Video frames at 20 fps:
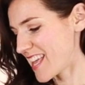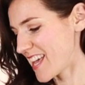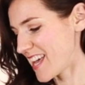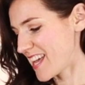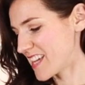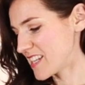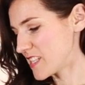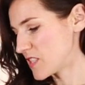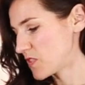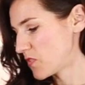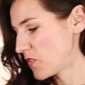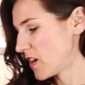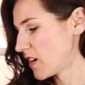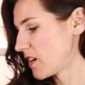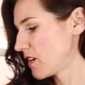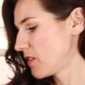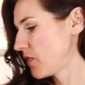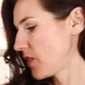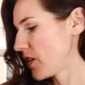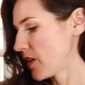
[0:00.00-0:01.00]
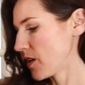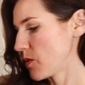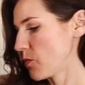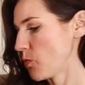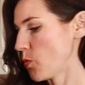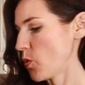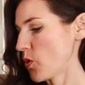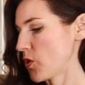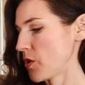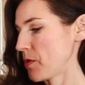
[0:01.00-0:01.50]
And it's very, very
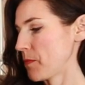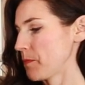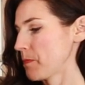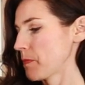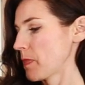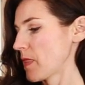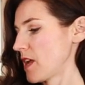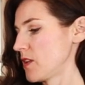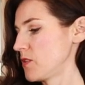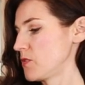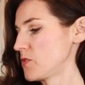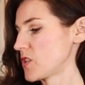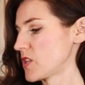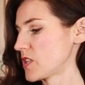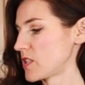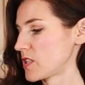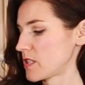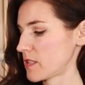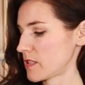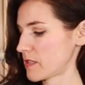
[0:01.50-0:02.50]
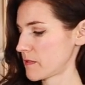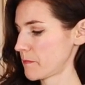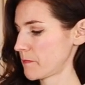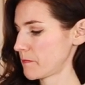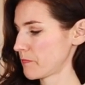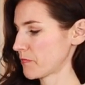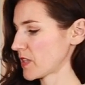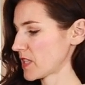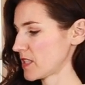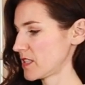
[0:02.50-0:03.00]
warm. And you just
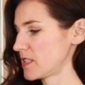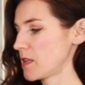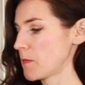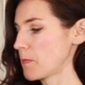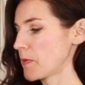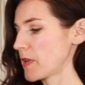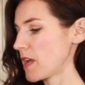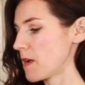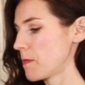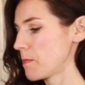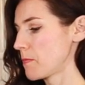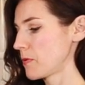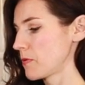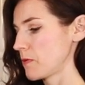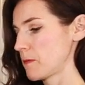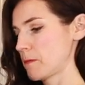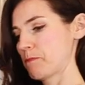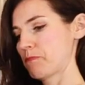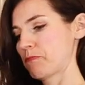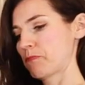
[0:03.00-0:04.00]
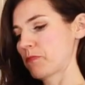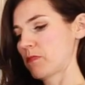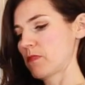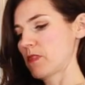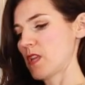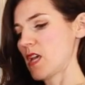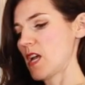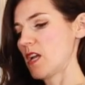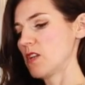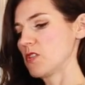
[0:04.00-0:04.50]
zip it up
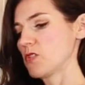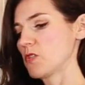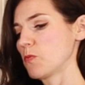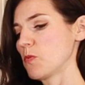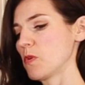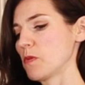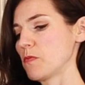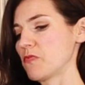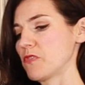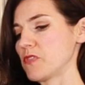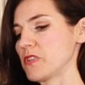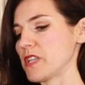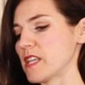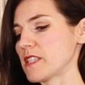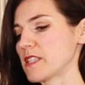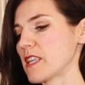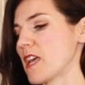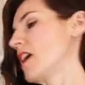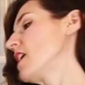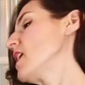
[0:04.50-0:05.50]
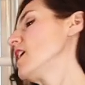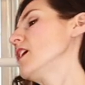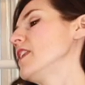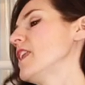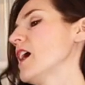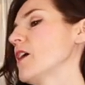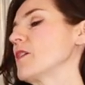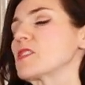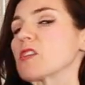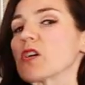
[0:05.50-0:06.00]
and you're warm for days.
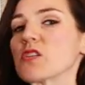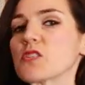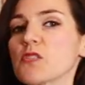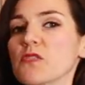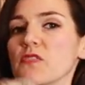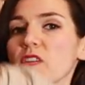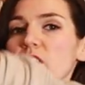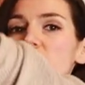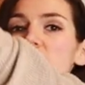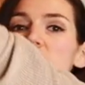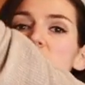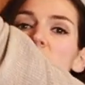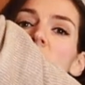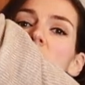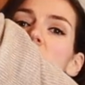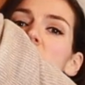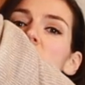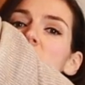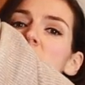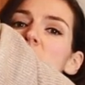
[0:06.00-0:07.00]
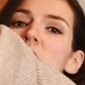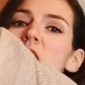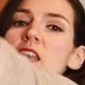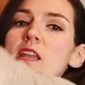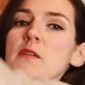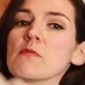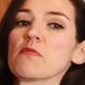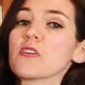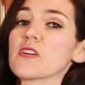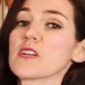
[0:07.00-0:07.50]
Now it's also very long and
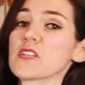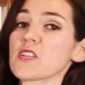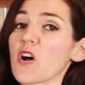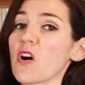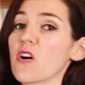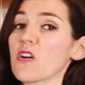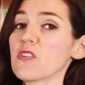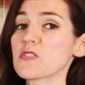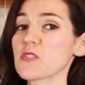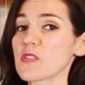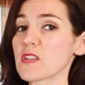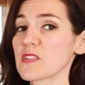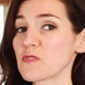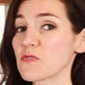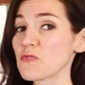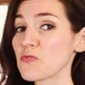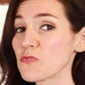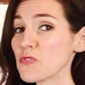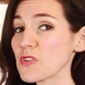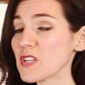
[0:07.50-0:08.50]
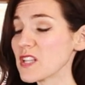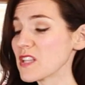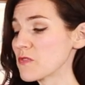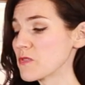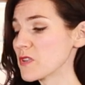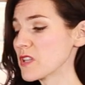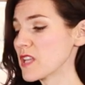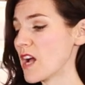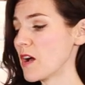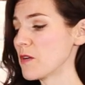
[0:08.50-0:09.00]
I'm very tall so that's really
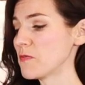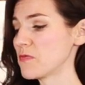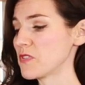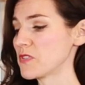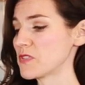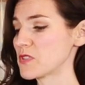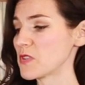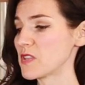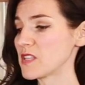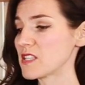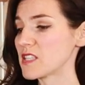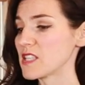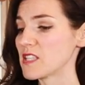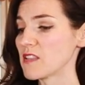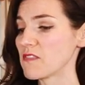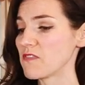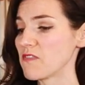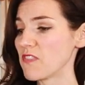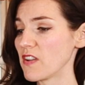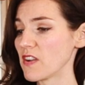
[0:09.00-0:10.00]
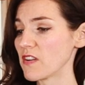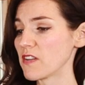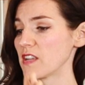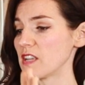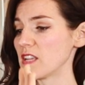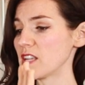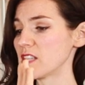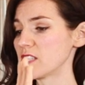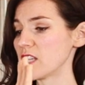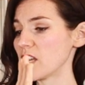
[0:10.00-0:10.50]
really helpful. So this is a
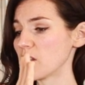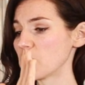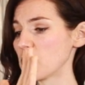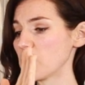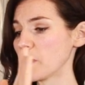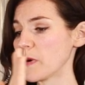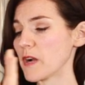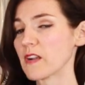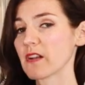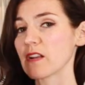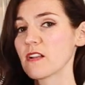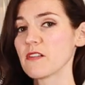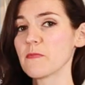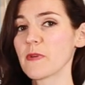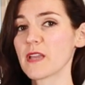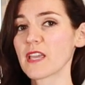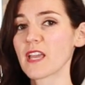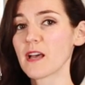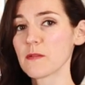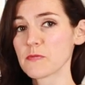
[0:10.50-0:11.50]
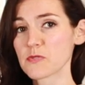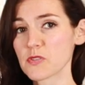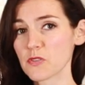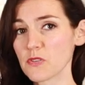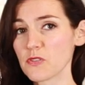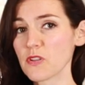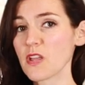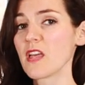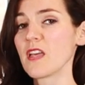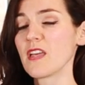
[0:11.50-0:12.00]
very integral part of my
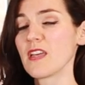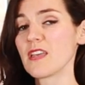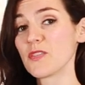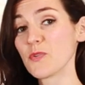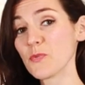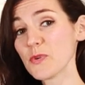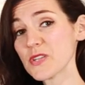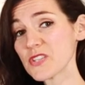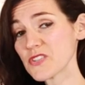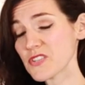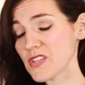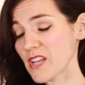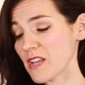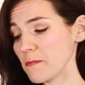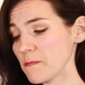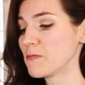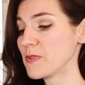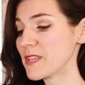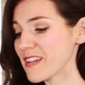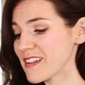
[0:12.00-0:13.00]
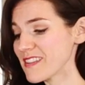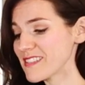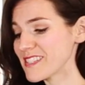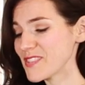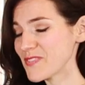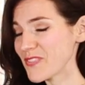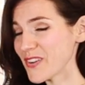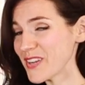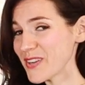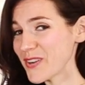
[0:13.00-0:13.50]
capsule in the wintertime because
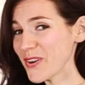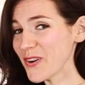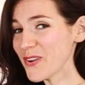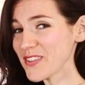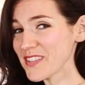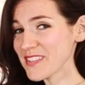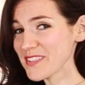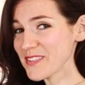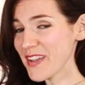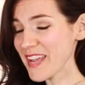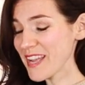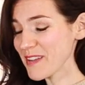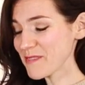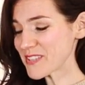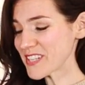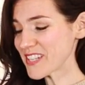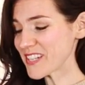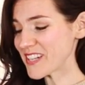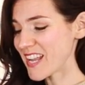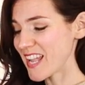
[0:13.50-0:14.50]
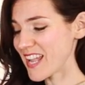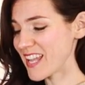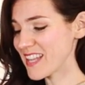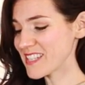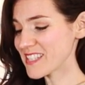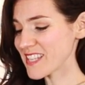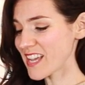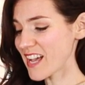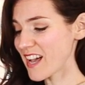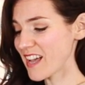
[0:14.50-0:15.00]
it's very cold in New Hampshire
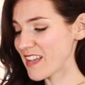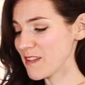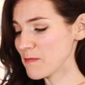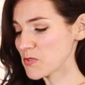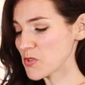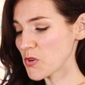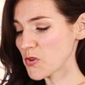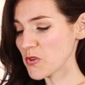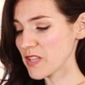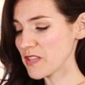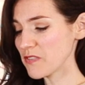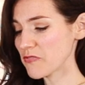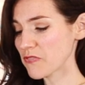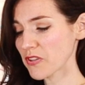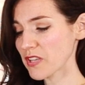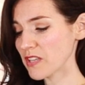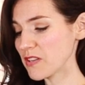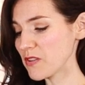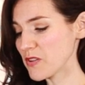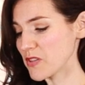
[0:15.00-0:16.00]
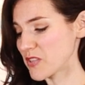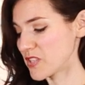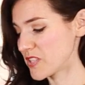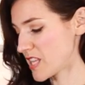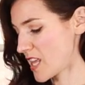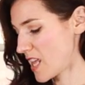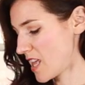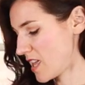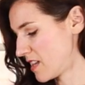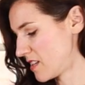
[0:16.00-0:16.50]
and I am totally frileuse
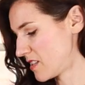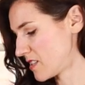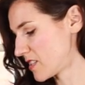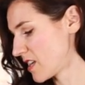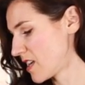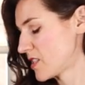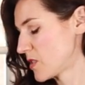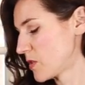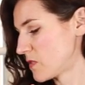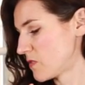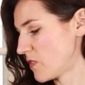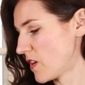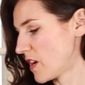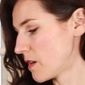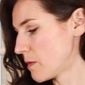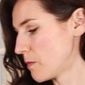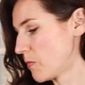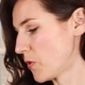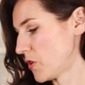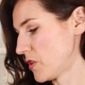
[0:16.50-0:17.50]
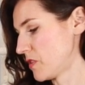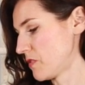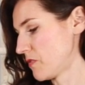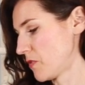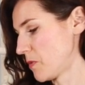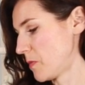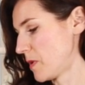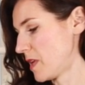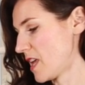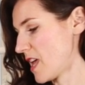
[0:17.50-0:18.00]
and so it's very important
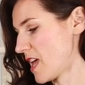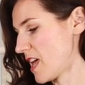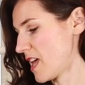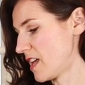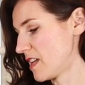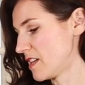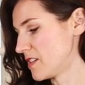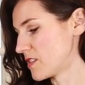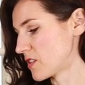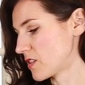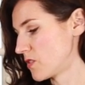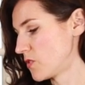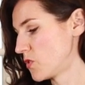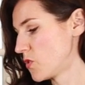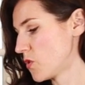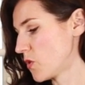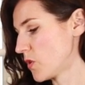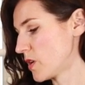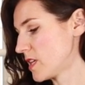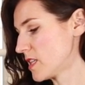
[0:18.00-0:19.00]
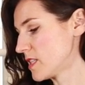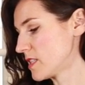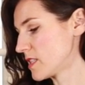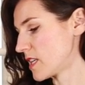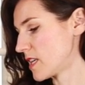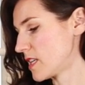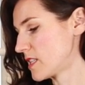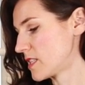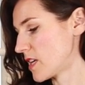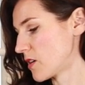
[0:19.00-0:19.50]
for me and Noize
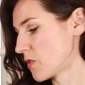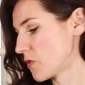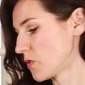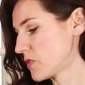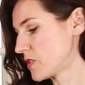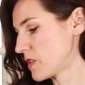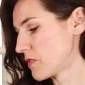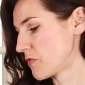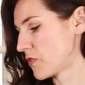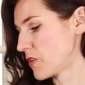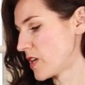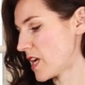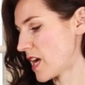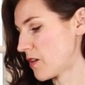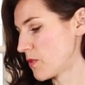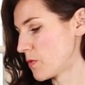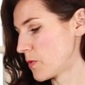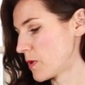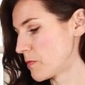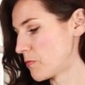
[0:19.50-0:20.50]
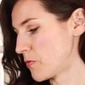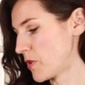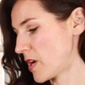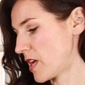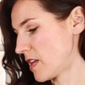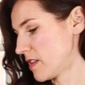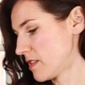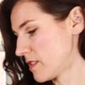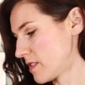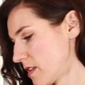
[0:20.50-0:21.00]
is a cruelty free outdoor
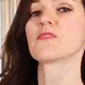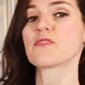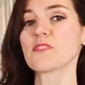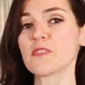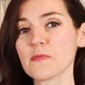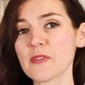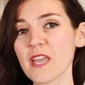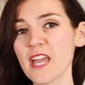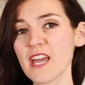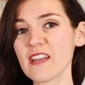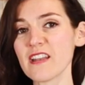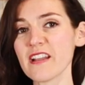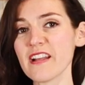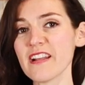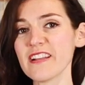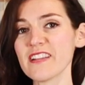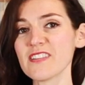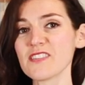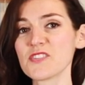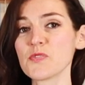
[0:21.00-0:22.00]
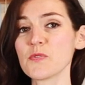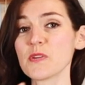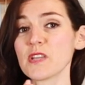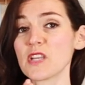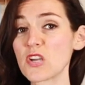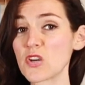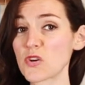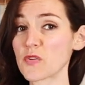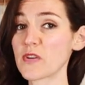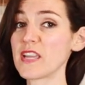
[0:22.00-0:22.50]
brand from Canada
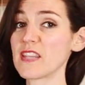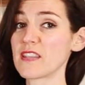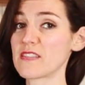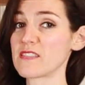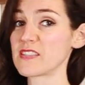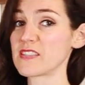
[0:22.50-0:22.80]
doing great